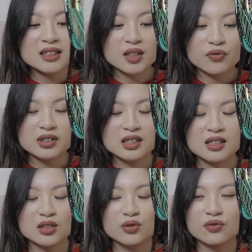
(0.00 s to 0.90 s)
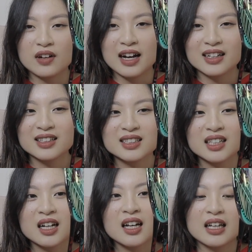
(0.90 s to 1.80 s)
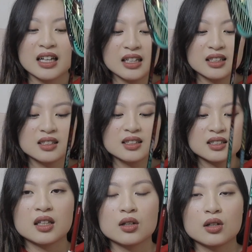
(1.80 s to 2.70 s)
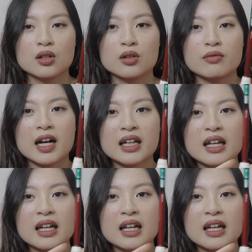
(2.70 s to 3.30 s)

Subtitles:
differences you'll find is the racket